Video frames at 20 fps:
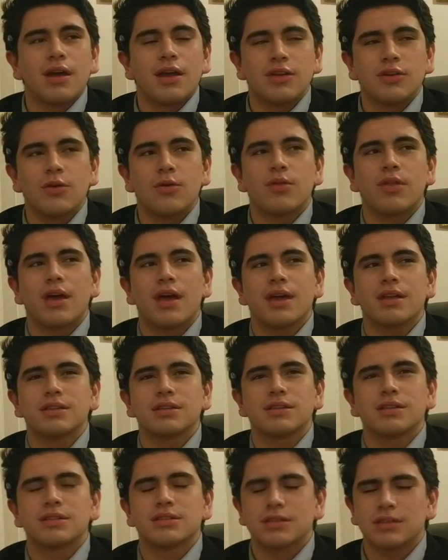I know
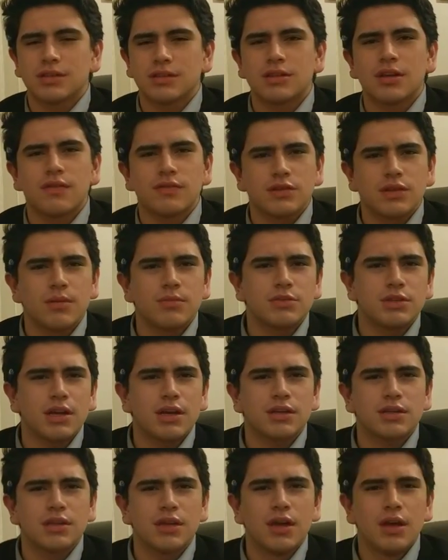that it's a tough
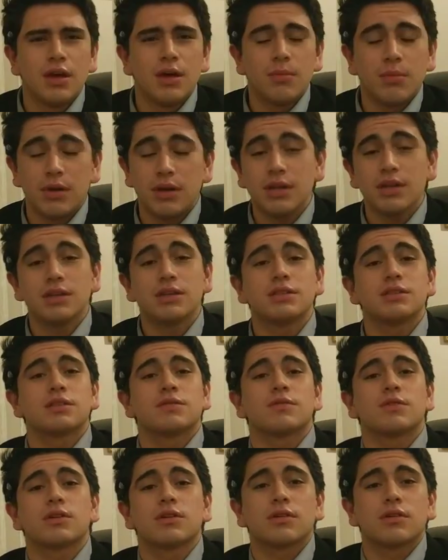subject, but it
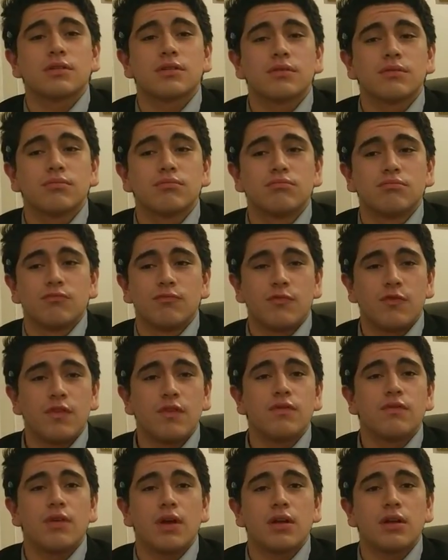is
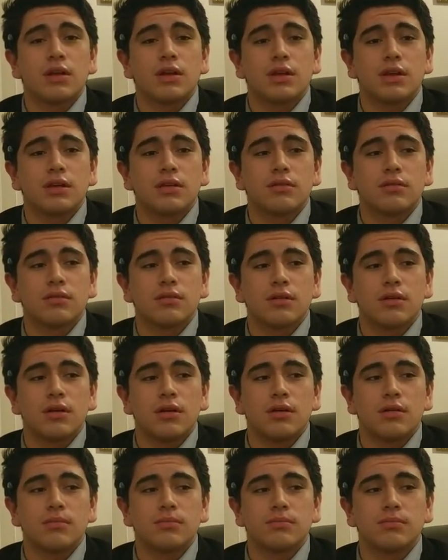very
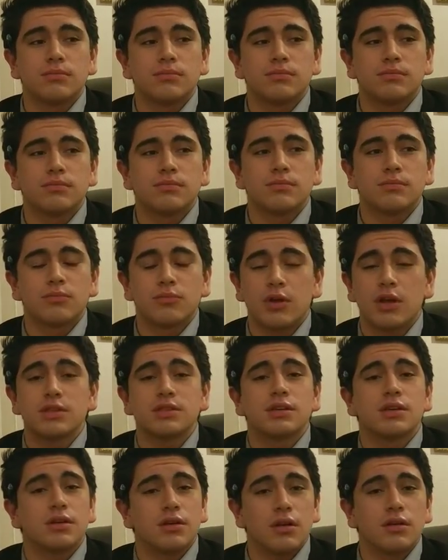
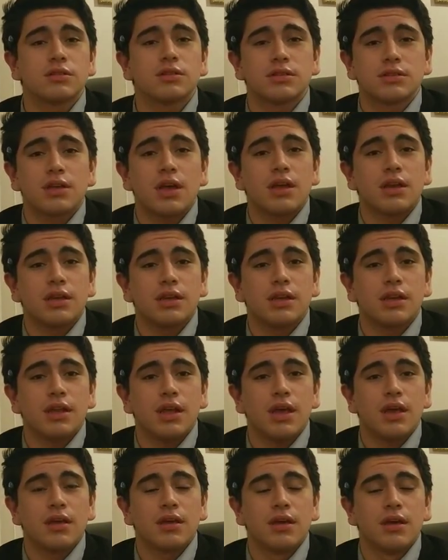present in our society
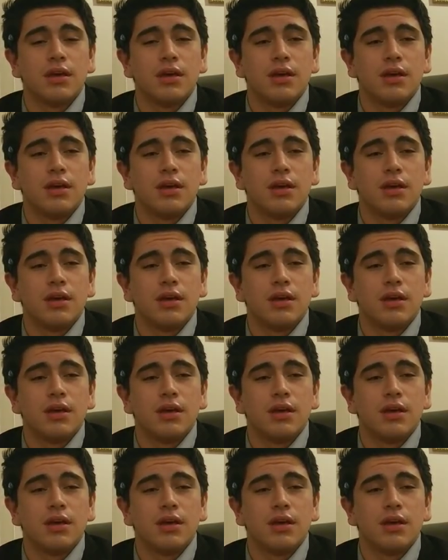today.